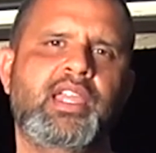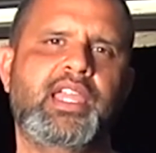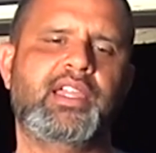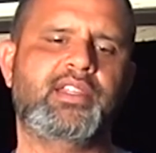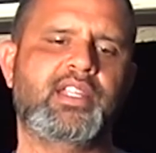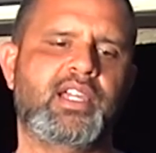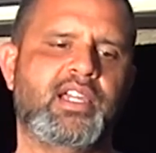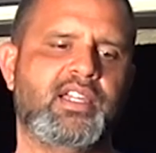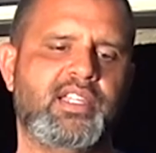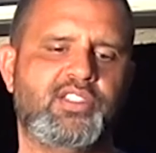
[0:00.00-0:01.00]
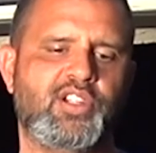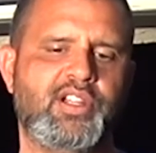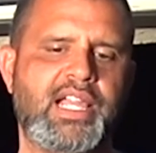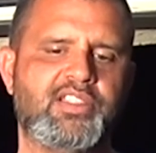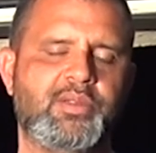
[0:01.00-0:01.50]
and uh, it
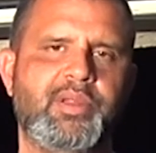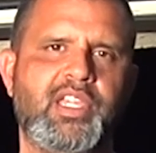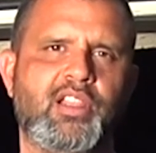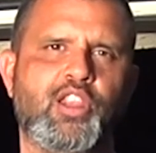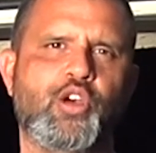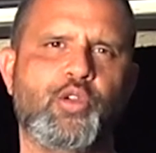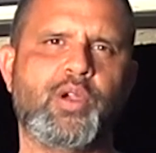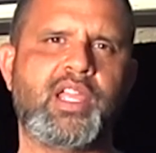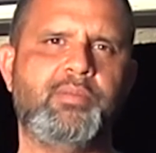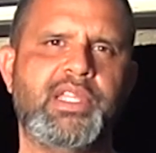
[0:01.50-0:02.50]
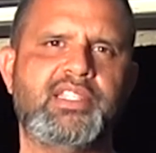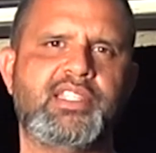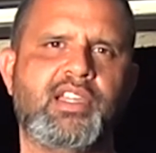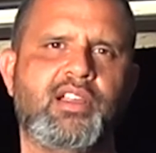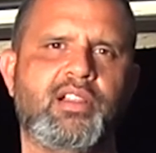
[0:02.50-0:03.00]
turned out to be a low-grade
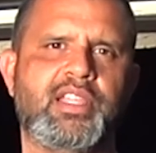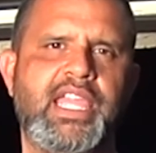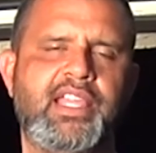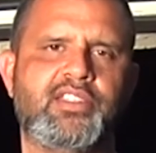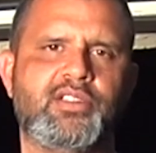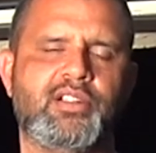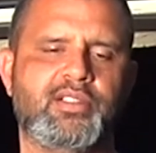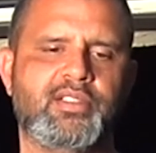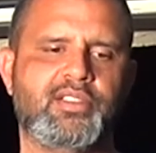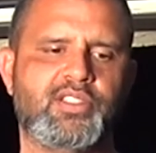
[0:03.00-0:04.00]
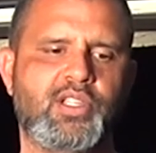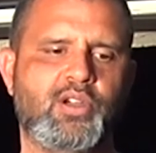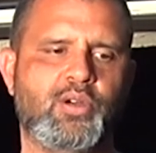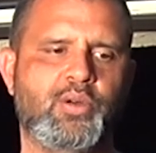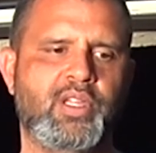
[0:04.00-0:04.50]
B-cell cancer.
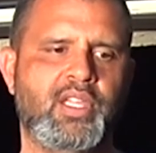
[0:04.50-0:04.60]
So